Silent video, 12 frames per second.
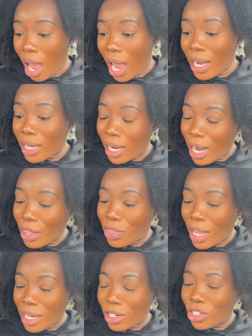And then I
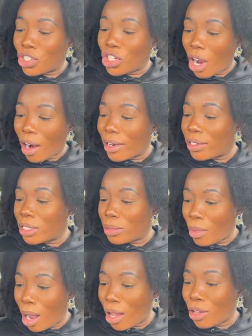think this jar is
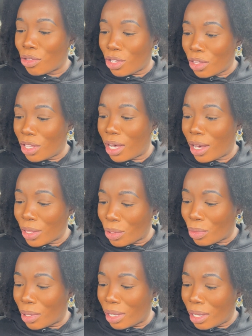smaller than the other
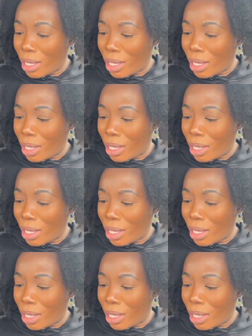one.